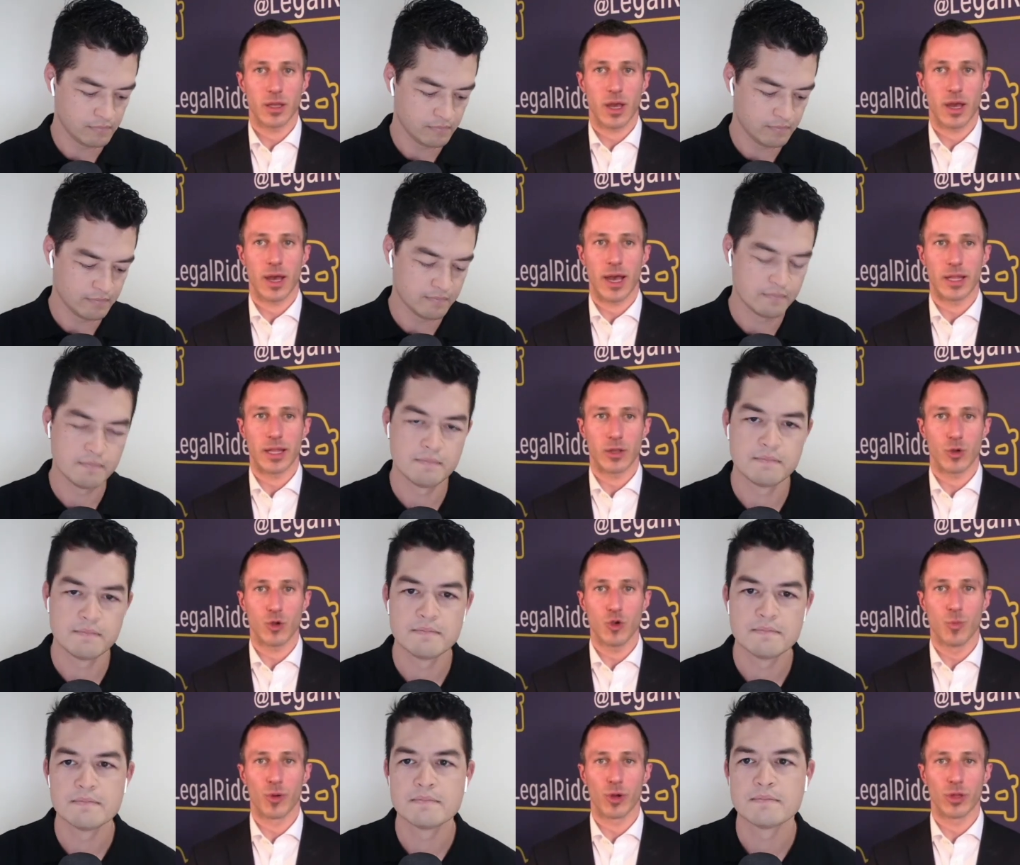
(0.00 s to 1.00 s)
Speaker 1: uh,
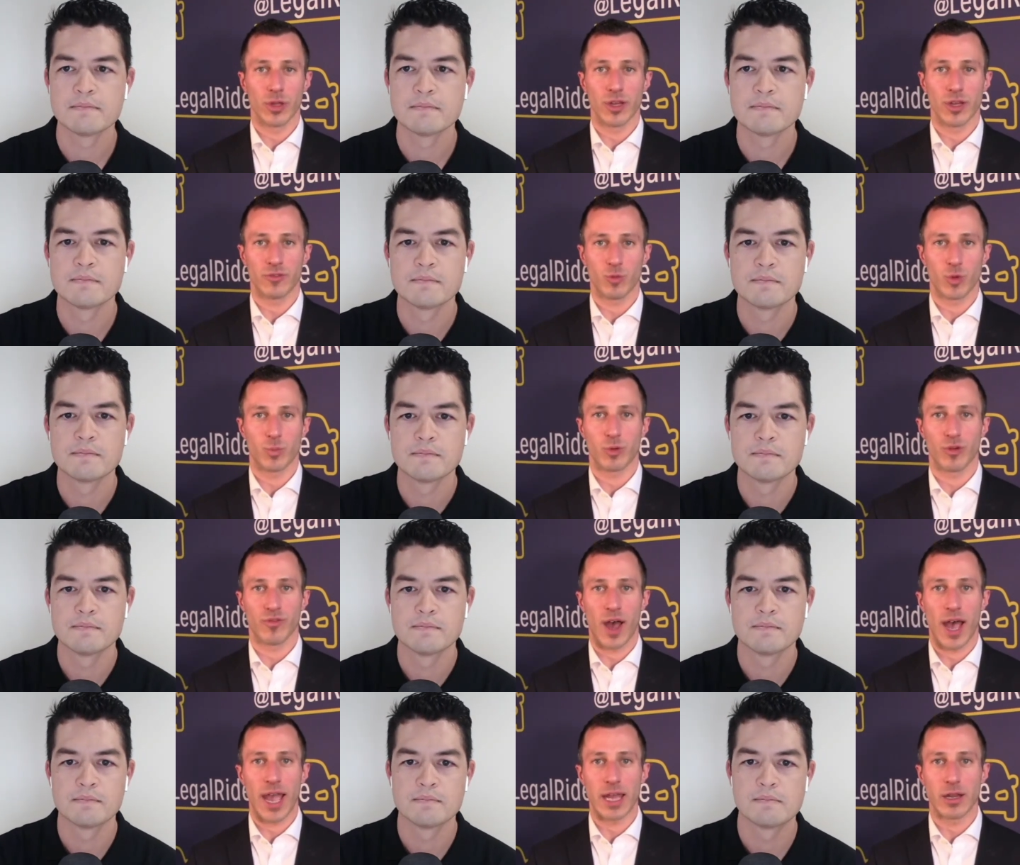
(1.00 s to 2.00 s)
Uber and Lyft would
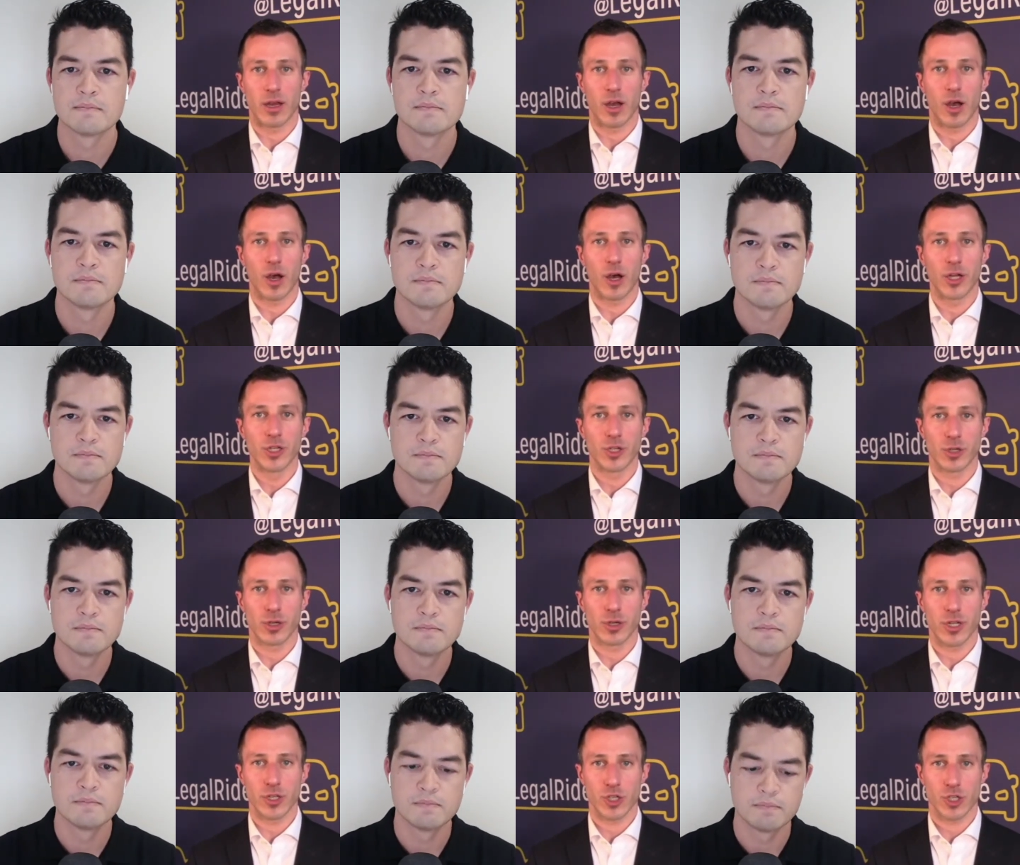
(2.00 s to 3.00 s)
provide
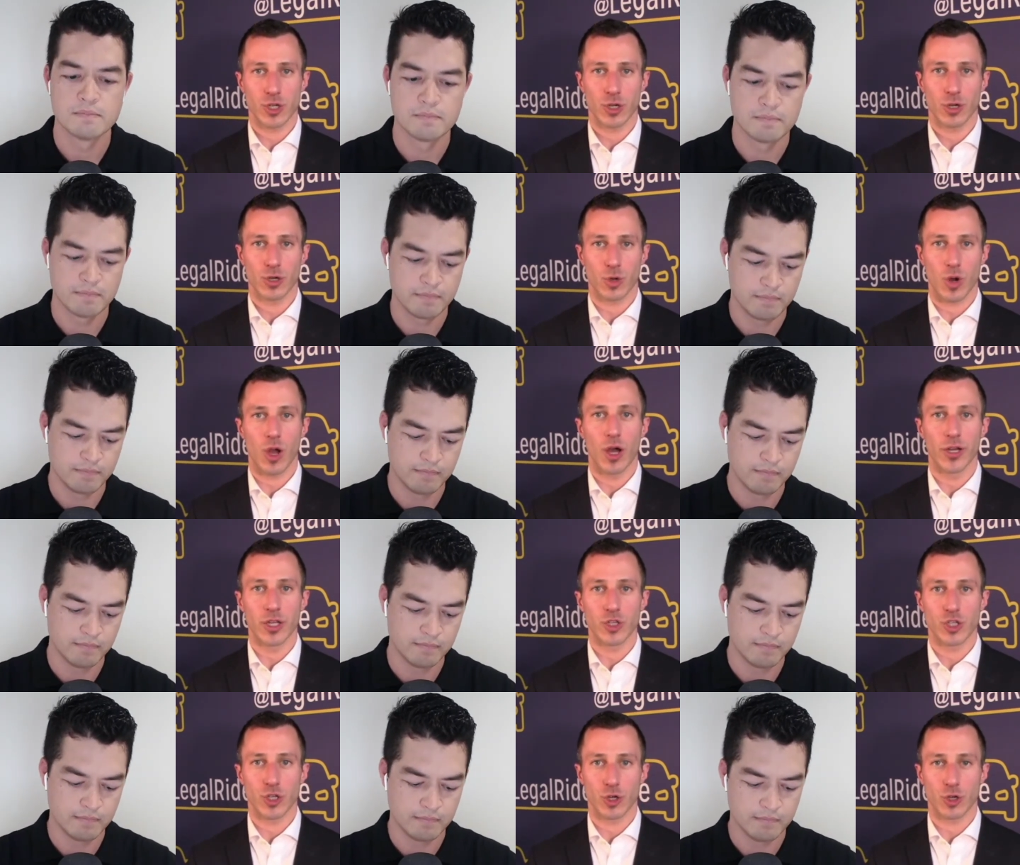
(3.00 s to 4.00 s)
underinsured or
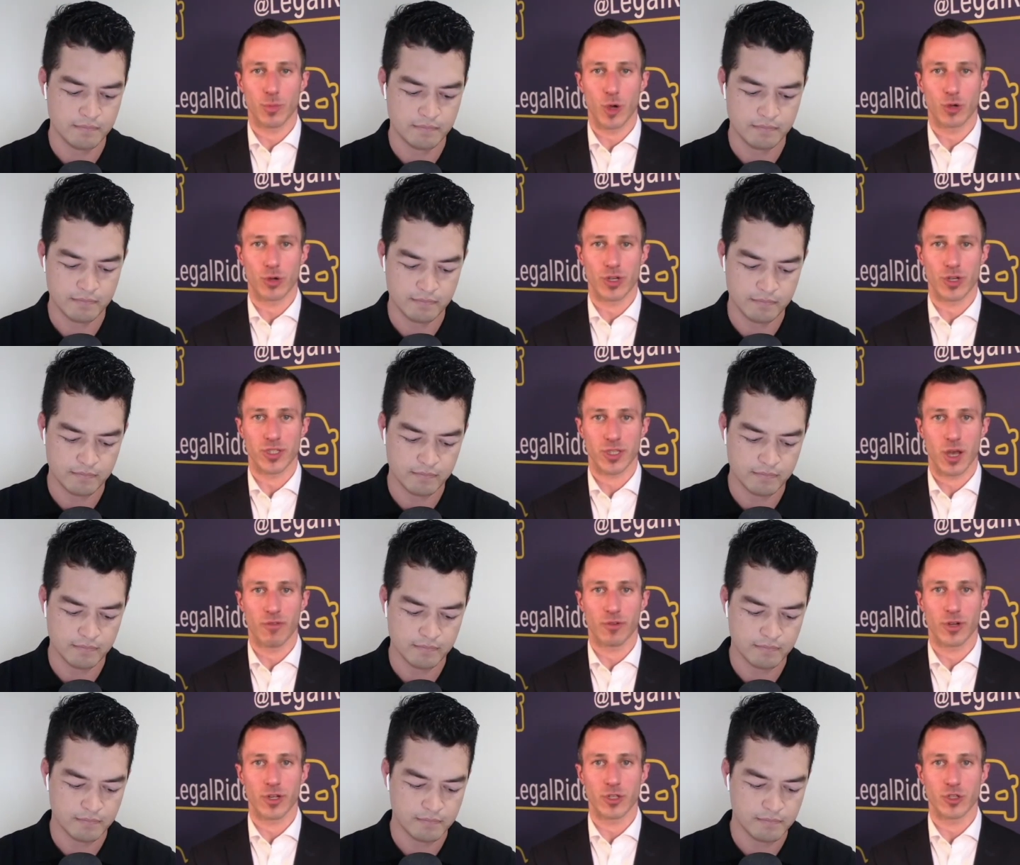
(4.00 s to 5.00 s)
uninsured motorist
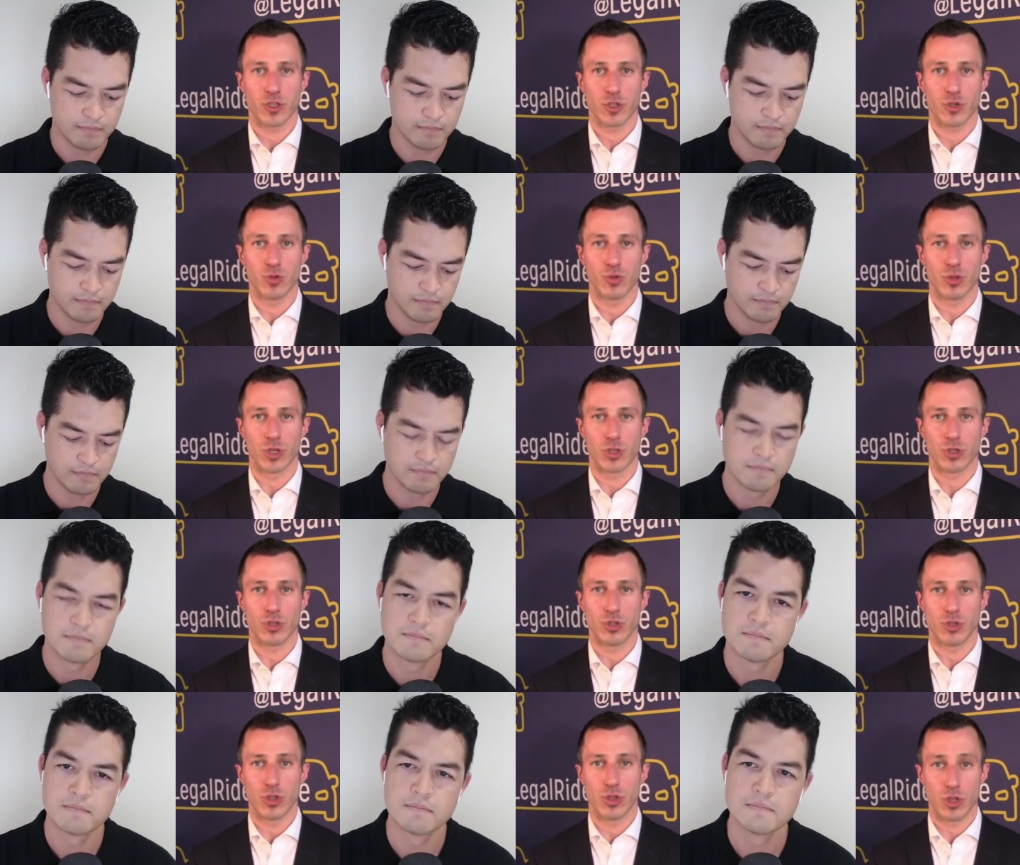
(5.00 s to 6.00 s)
coverage to the,
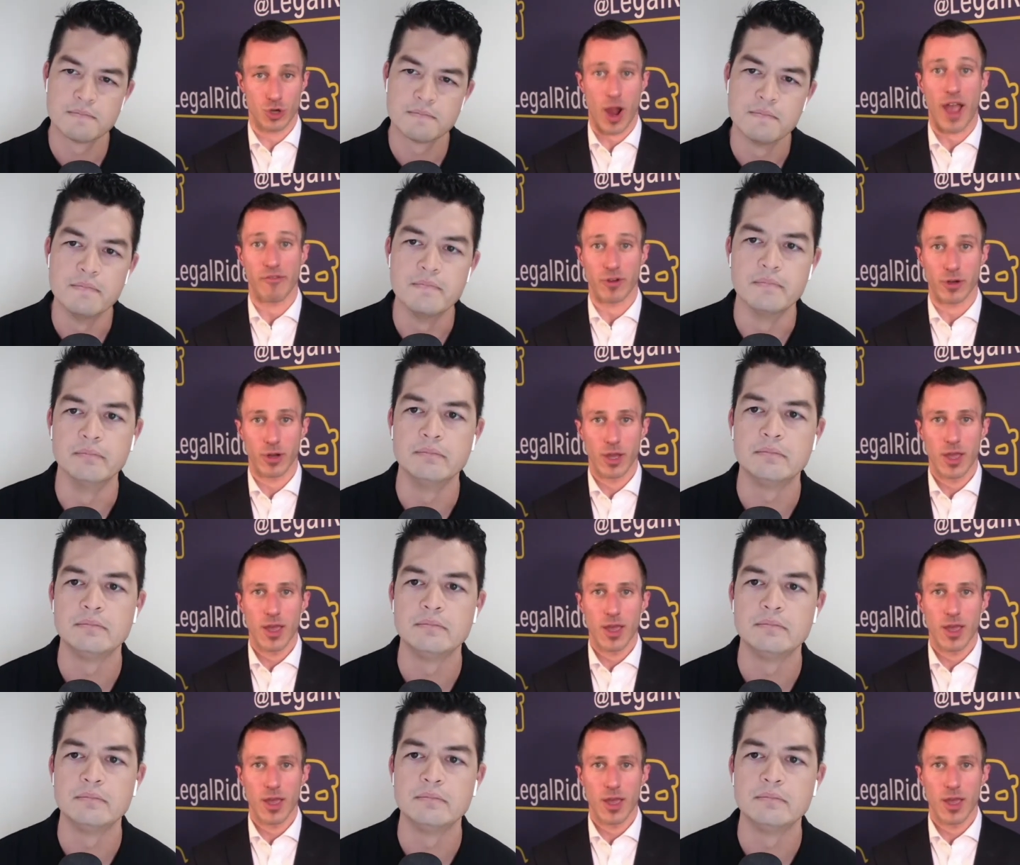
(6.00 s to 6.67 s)
the driver.